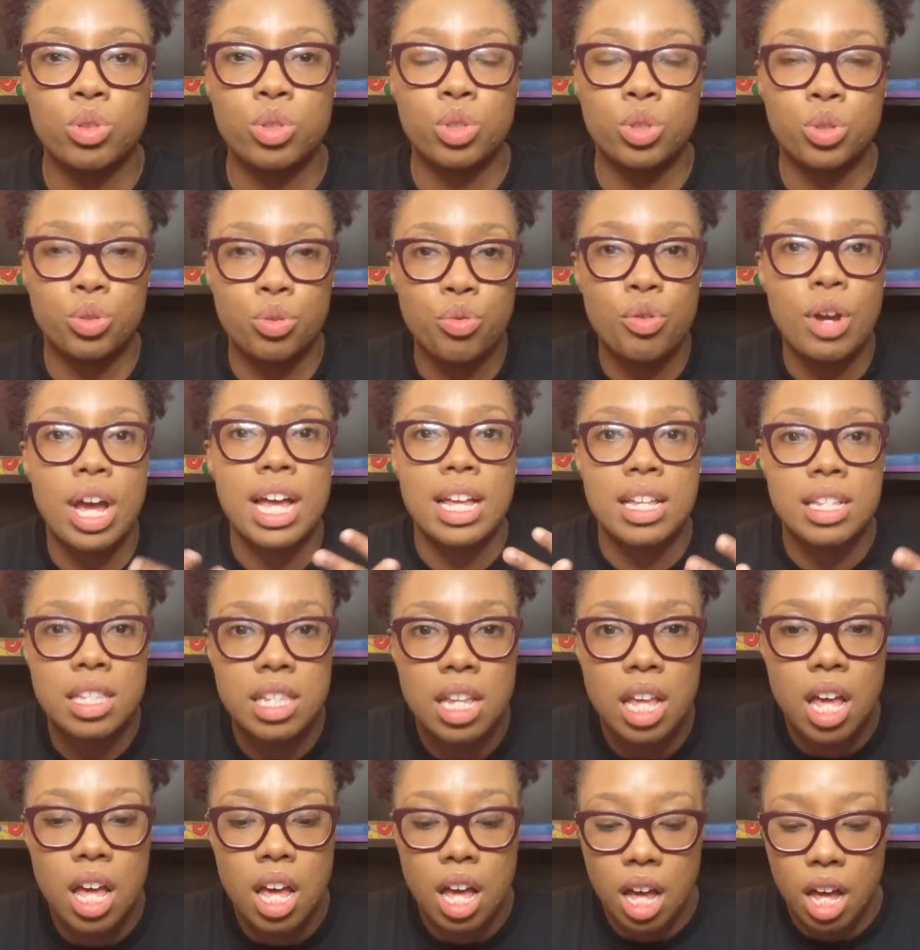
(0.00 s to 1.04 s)
dress
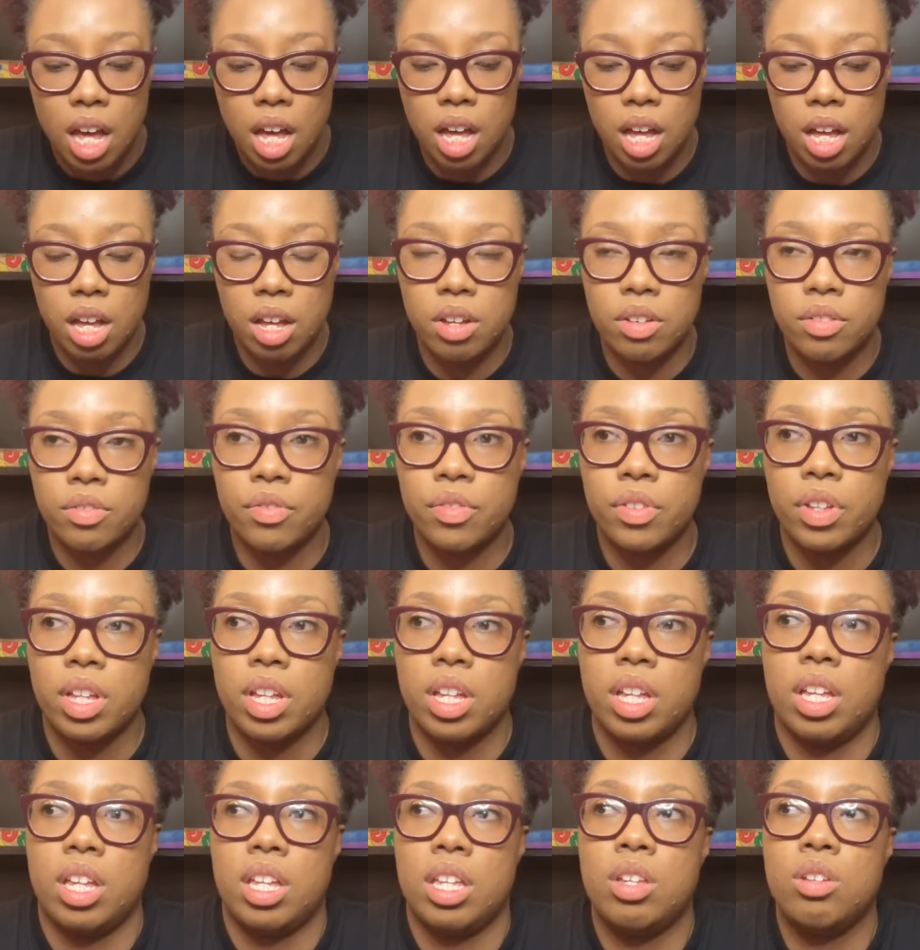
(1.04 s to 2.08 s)
of,
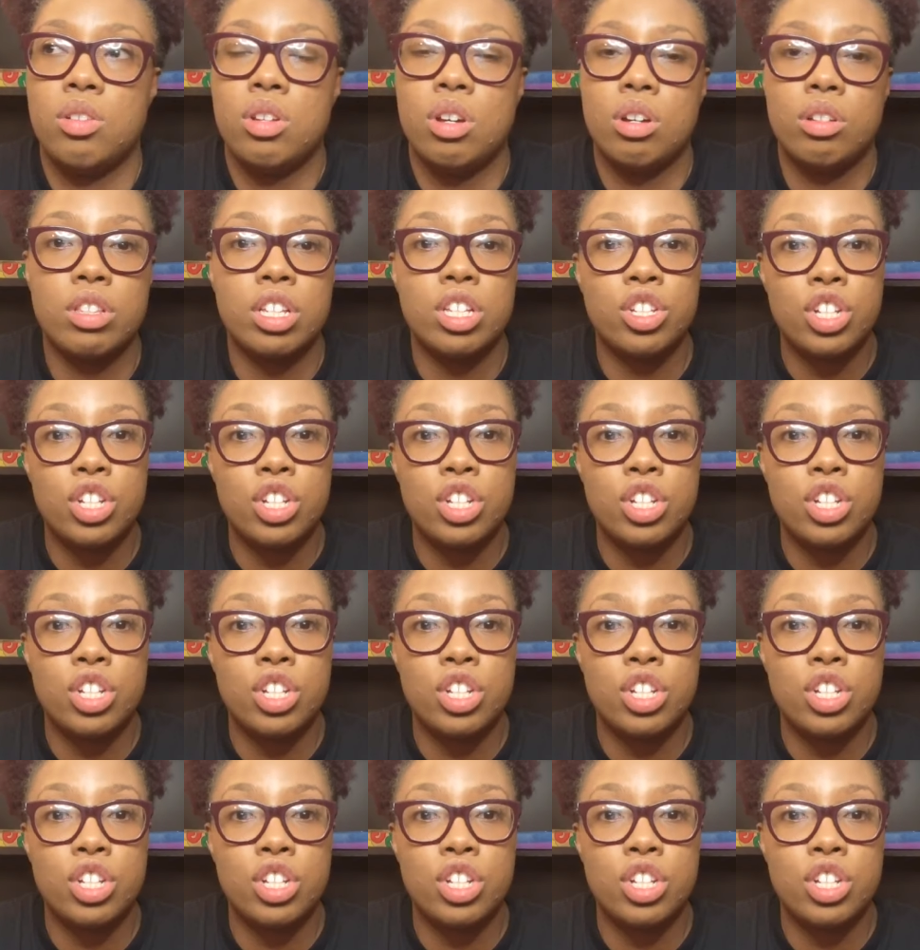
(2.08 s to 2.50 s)
the